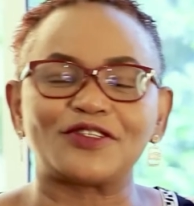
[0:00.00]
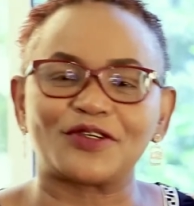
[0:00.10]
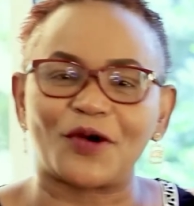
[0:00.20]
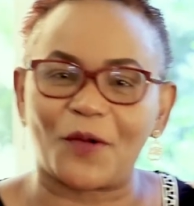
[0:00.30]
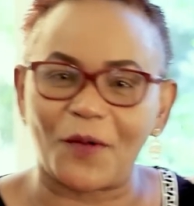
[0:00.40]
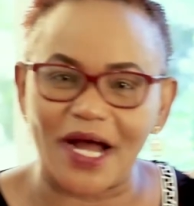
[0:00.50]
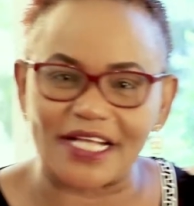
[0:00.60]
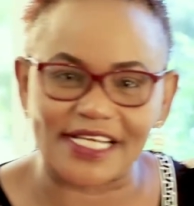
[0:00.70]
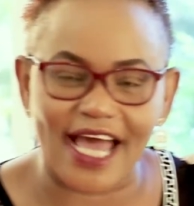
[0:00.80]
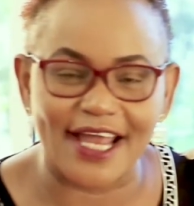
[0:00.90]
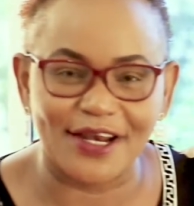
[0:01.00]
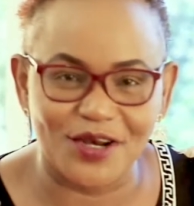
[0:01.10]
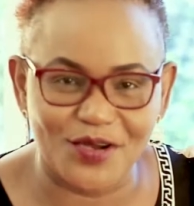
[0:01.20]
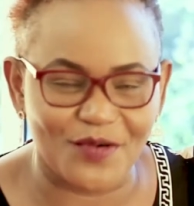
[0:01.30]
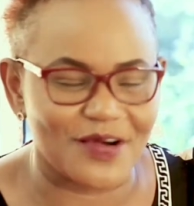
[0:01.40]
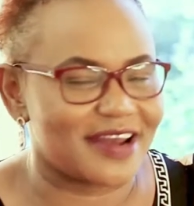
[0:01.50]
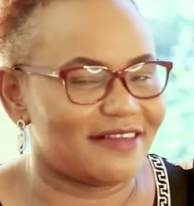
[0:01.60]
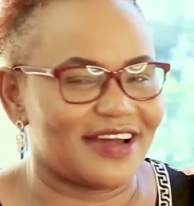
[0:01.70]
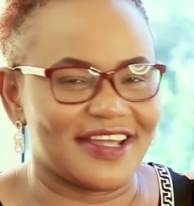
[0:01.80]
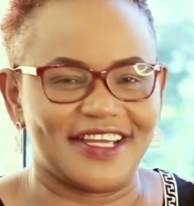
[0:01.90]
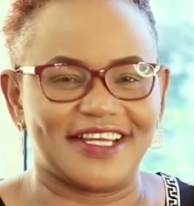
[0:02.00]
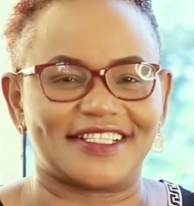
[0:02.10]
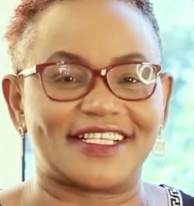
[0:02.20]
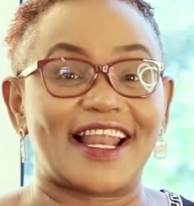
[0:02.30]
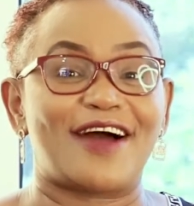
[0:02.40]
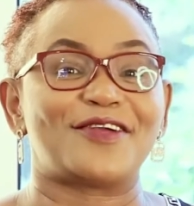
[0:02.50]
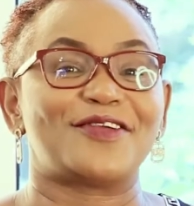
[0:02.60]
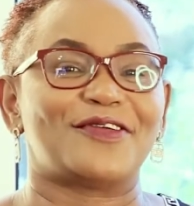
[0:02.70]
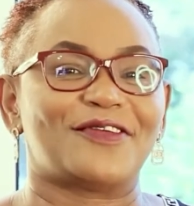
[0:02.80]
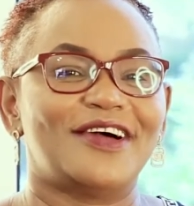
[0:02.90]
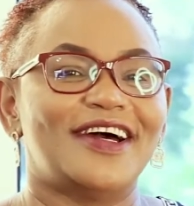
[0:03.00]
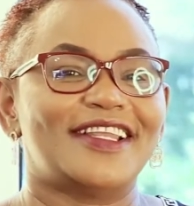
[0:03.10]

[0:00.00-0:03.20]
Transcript: you know what? I know wherever he is, he now knows